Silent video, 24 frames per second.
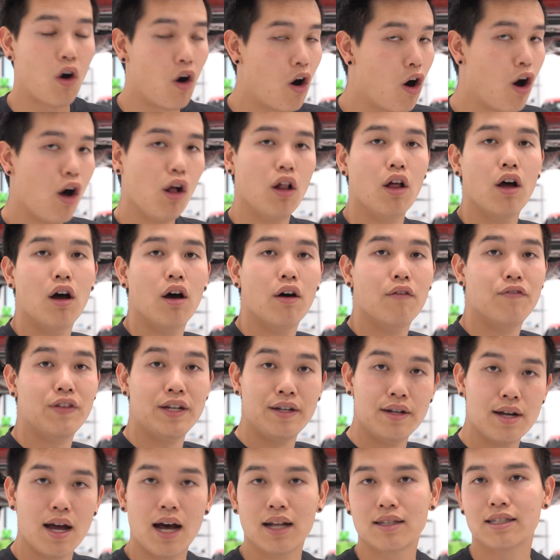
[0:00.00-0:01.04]
all of the
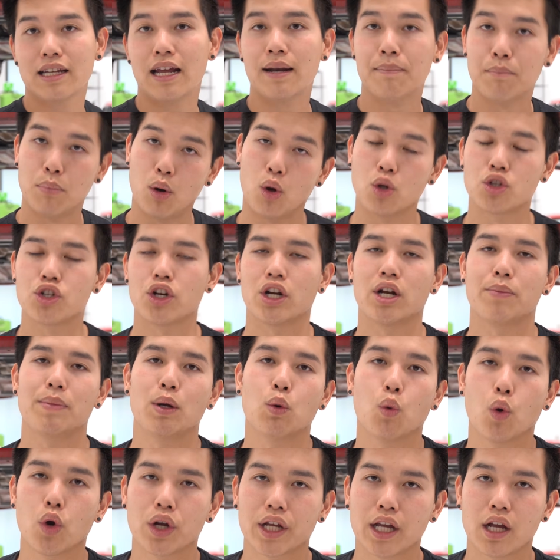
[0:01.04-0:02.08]
nuts and bolts you're gonna be
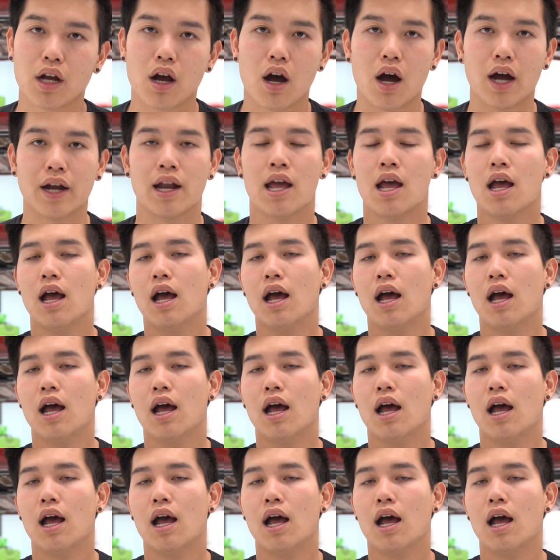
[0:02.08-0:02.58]
working on